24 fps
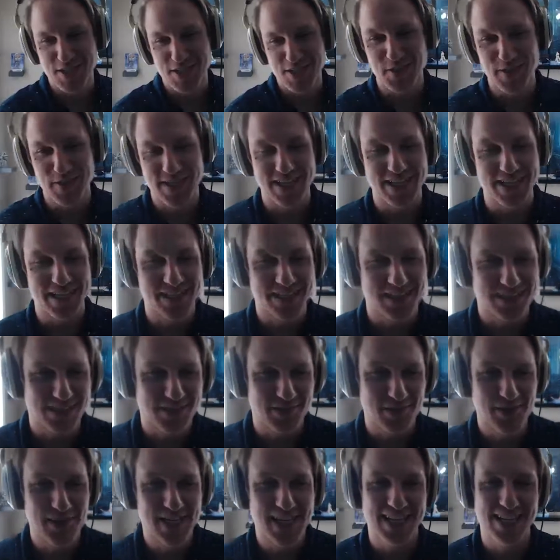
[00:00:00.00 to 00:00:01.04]
doing
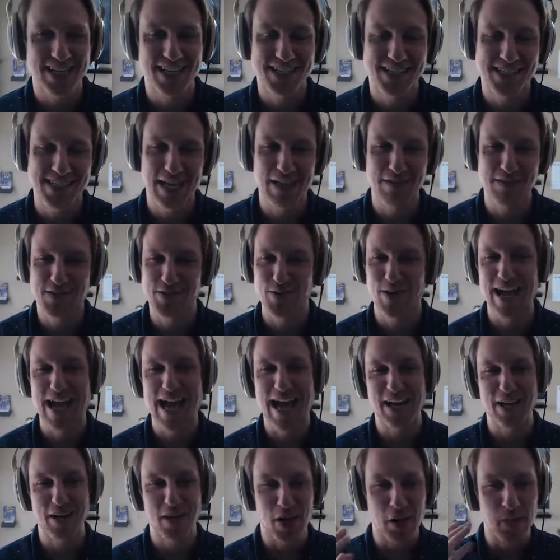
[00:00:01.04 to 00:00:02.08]
ridiculous stuff, so I
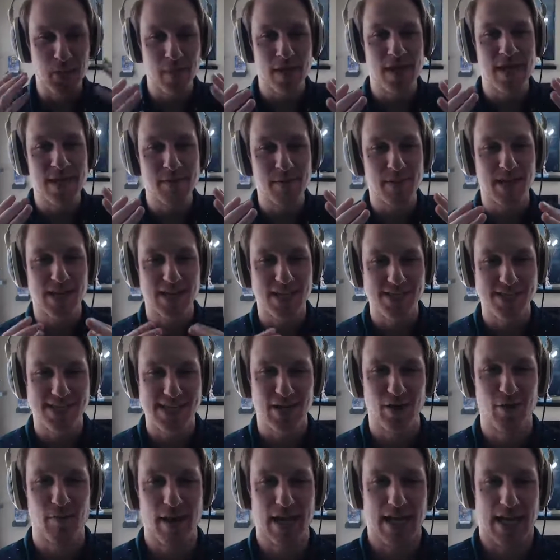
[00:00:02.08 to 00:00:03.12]
had it on me because they
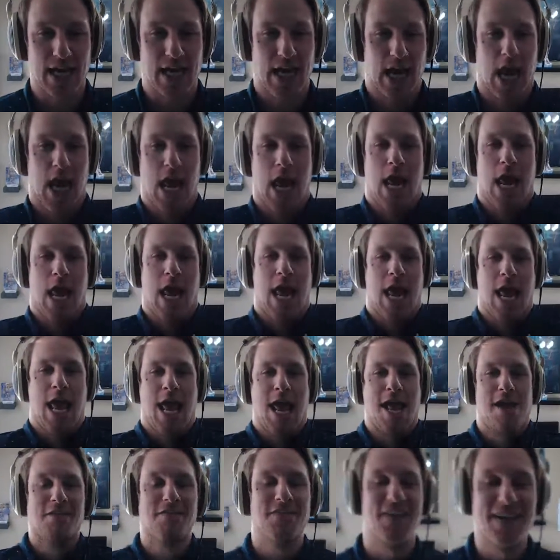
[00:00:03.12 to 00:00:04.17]
were making
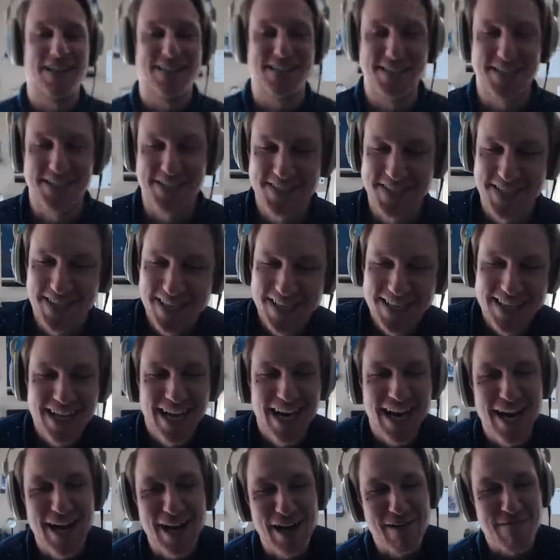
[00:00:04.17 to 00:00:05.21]
faces.
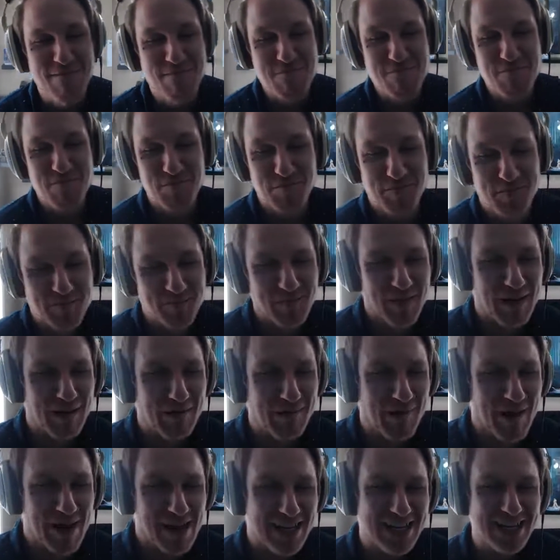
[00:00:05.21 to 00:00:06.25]
But
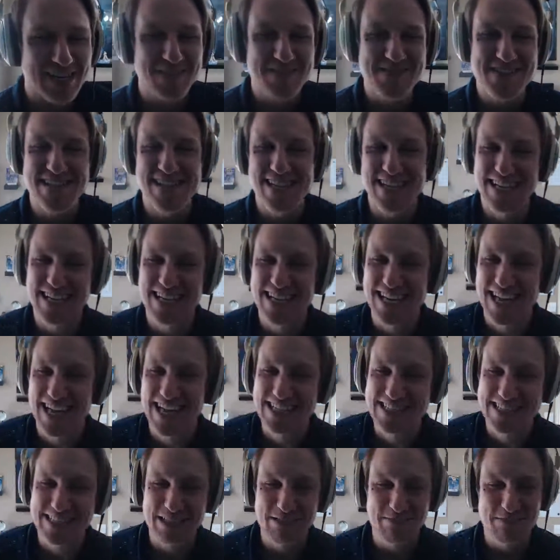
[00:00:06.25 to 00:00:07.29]
welcome to
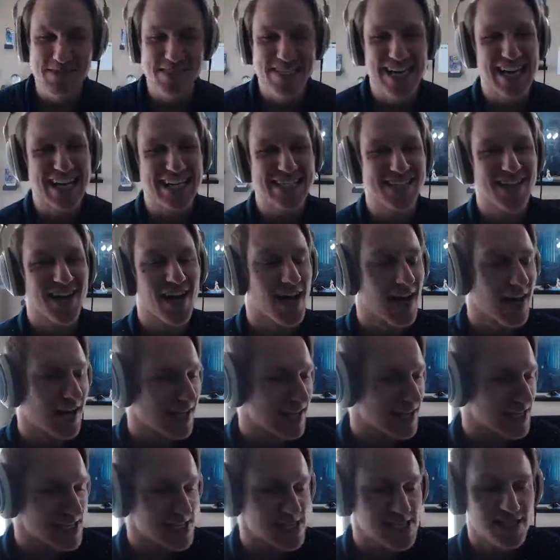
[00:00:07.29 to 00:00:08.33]
Heslop Tech Talk.
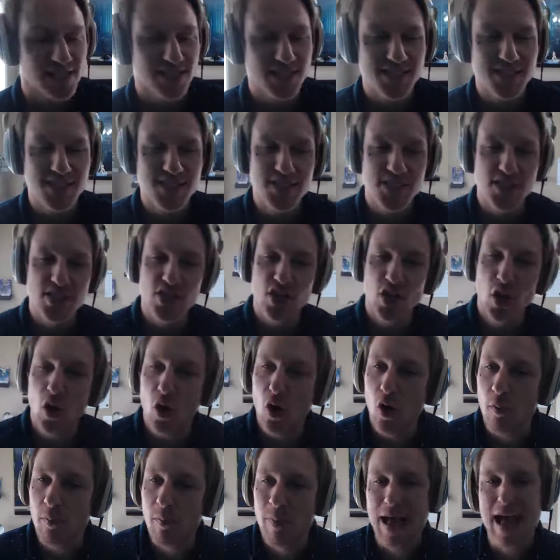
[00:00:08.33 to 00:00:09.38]
This is
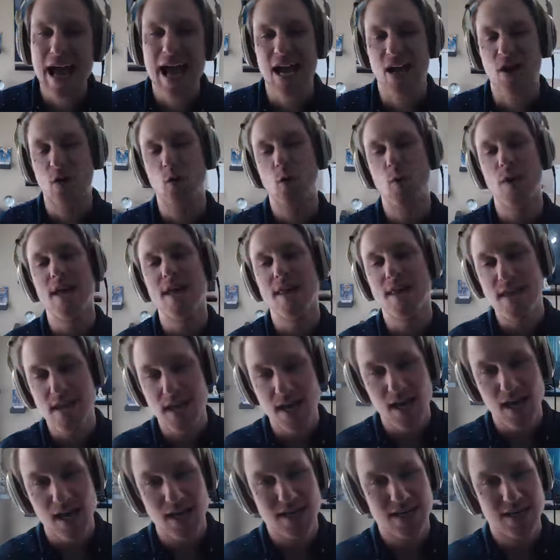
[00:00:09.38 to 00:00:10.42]
Joel back with you,